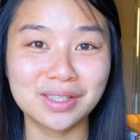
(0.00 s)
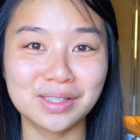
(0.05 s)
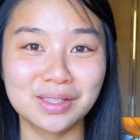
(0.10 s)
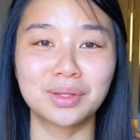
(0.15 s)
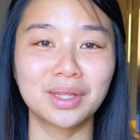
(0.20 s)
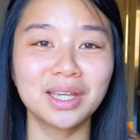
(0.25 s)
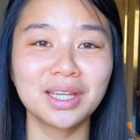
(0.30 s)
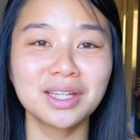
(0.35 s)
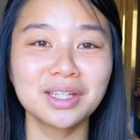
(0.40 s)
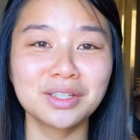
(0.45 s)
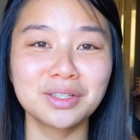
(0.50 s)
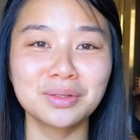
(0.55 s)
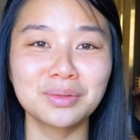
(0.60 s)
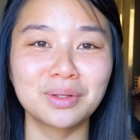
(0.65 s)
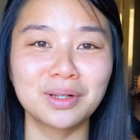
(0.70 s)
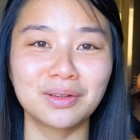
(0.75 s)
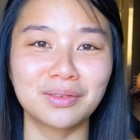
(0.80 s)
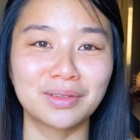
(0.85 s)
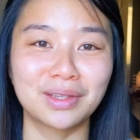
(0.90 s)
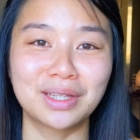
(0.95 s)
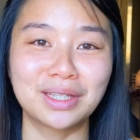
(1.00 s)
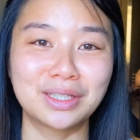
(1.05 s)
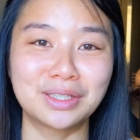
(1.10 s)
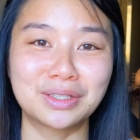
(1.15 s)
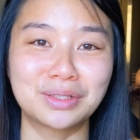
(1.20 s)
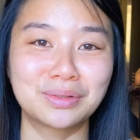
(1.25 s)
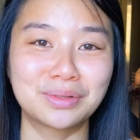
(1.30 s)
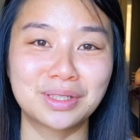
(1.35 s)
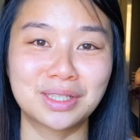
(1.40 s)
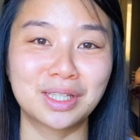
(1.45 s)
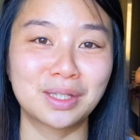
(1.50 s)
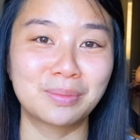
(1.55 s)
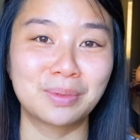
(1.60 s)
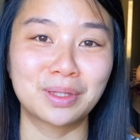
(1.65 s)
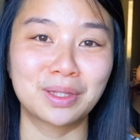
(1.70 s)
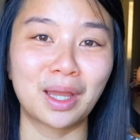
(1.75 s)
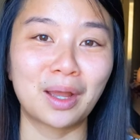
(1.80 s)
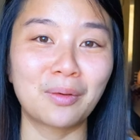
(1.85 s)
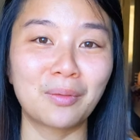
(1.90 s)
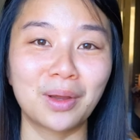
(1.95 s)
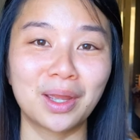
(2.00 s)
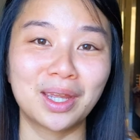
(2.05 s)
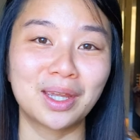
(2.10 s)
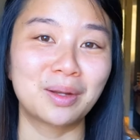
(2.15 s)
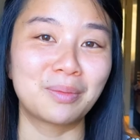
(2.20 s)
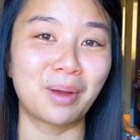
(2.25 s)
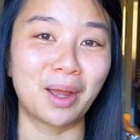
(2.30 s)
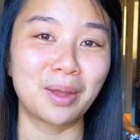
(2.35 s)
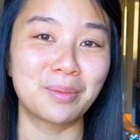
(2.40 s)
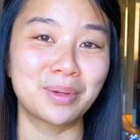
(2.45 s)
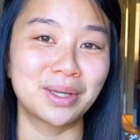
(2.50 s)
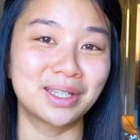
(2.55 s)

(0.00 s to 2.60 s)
so they can do whatever they need to keep it that way, in my